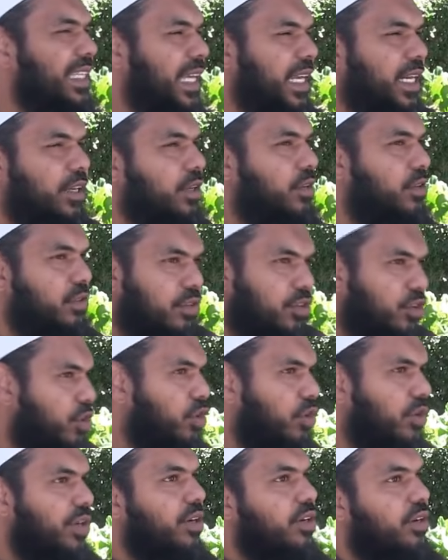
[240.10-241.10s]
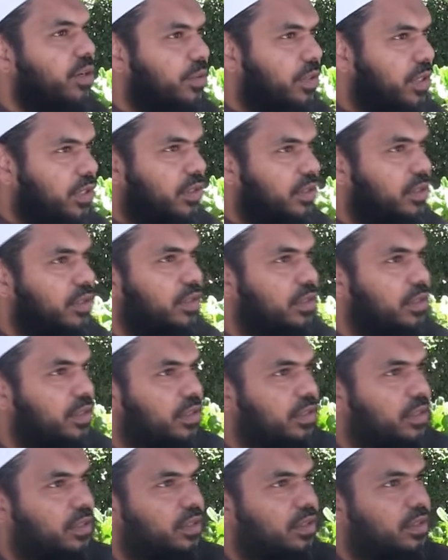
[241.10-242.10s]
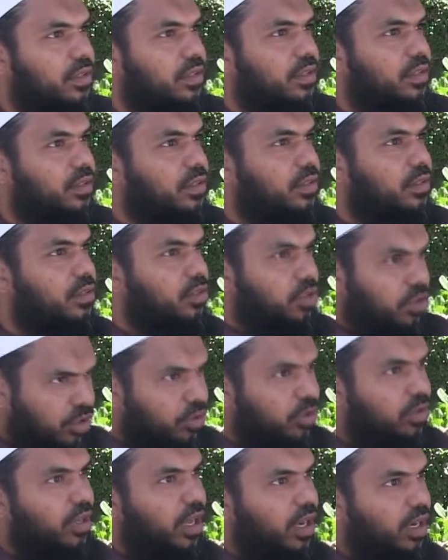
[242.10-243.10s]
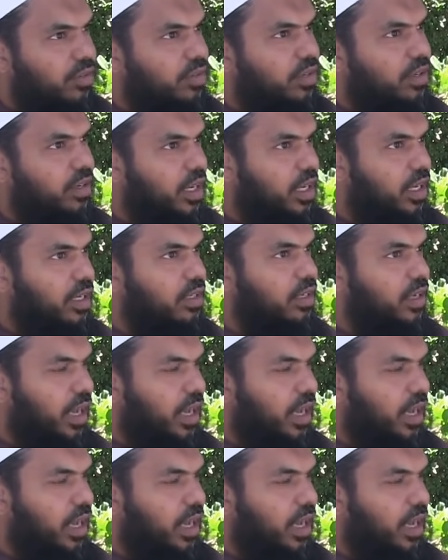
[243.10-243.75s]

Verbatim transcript: that you don't agree with? You agree with all of it, right?